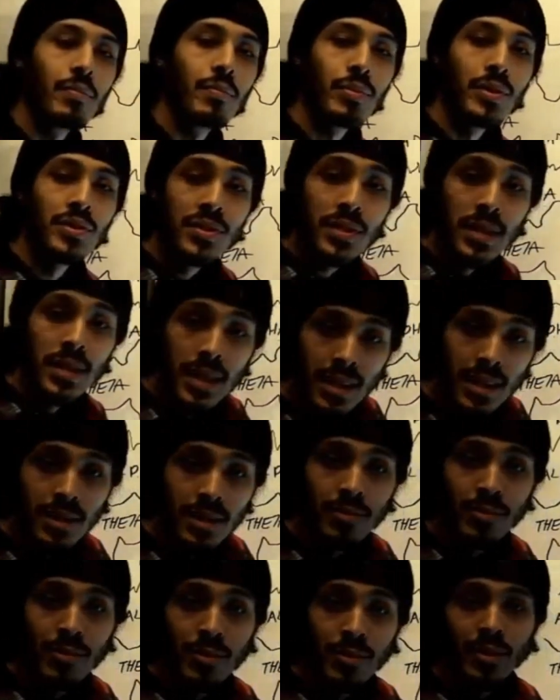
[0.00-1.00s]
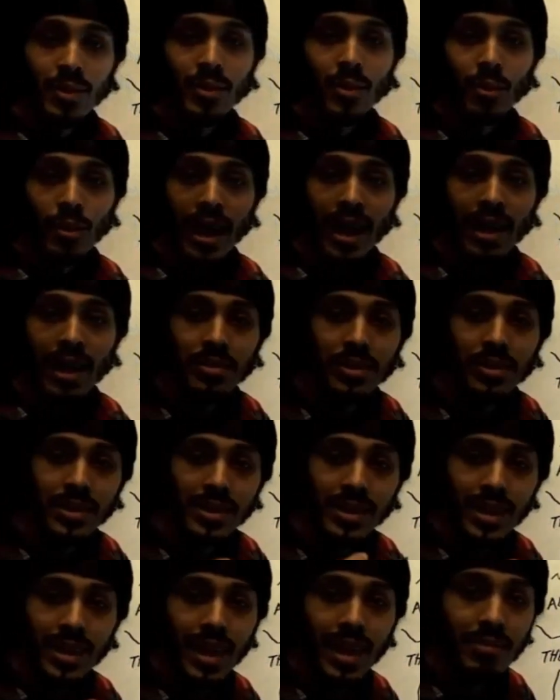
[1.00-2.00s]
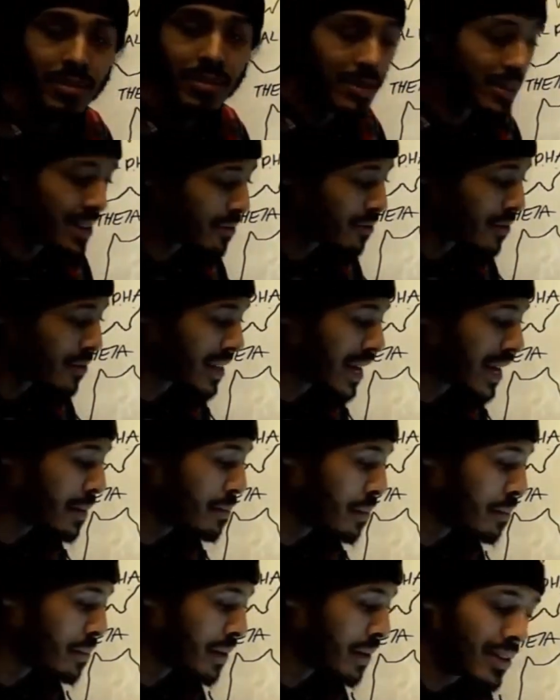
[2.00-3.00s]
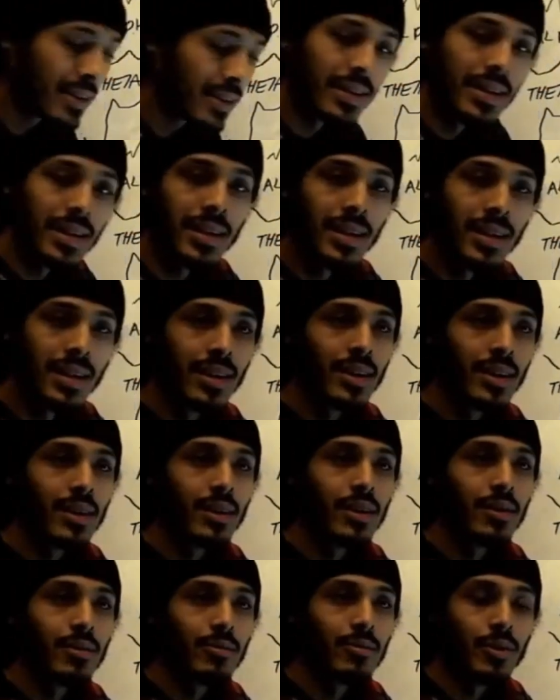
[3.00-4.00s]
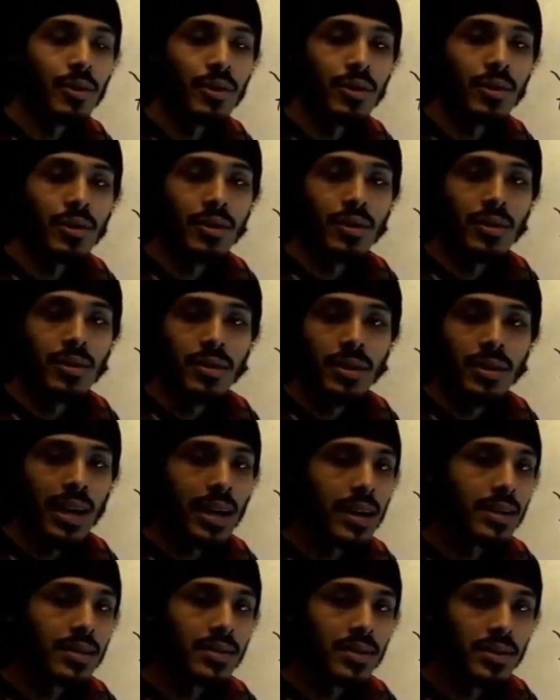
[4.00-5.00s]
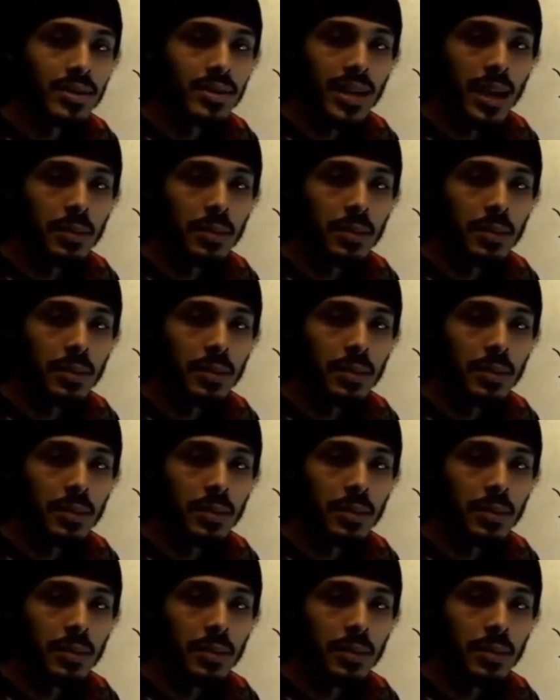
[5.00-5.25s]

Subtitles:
perceive or have a different capability for getting certain